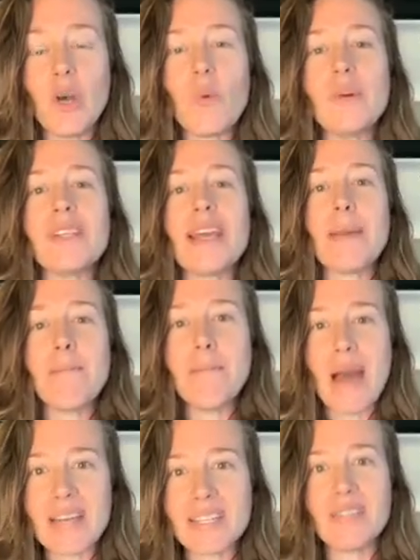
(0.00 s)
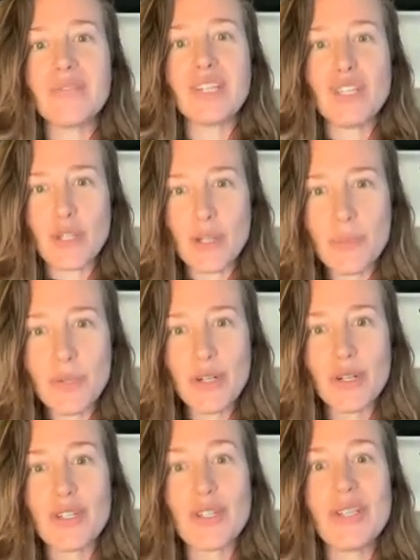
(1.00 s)
was a massive
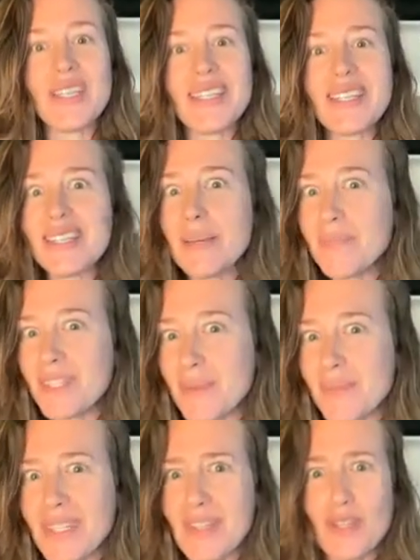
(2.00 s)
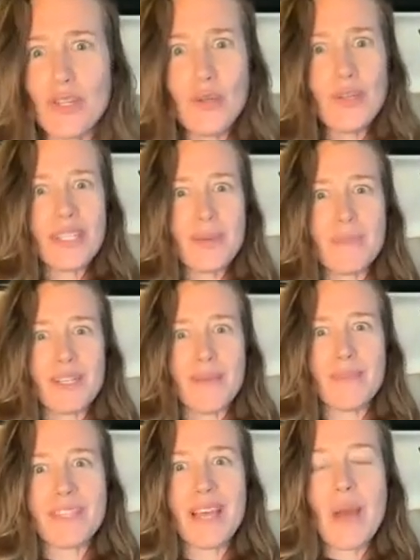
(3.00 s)
contributor to these symptoms, these new
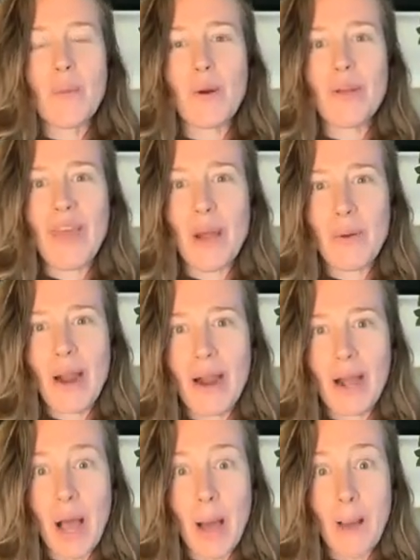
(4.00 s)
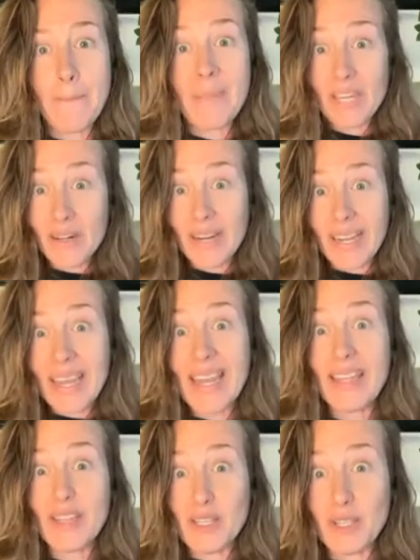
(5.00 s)
symptoms that were appearing
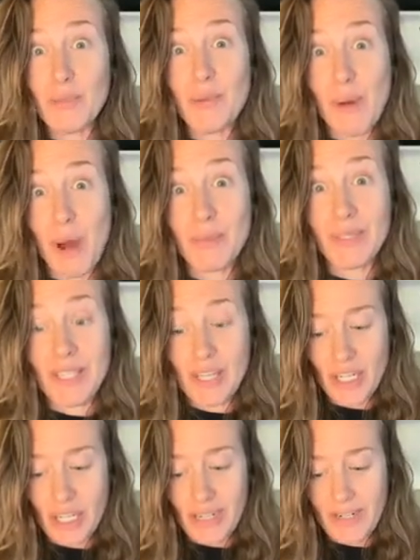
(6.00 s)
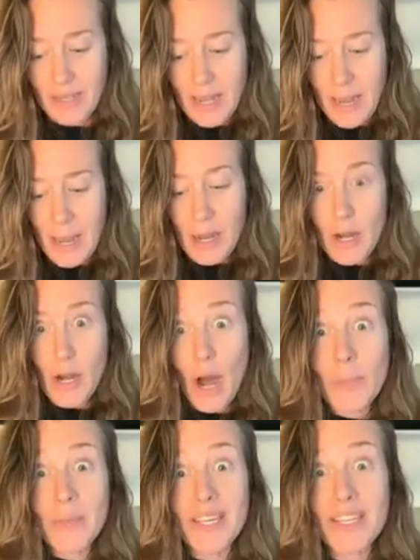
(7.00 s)
in the human population,
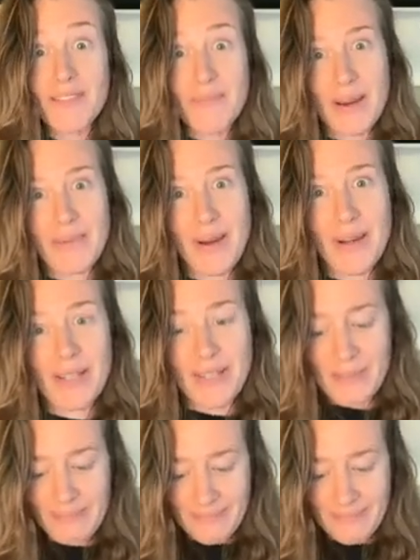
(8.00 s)
not because of menopause.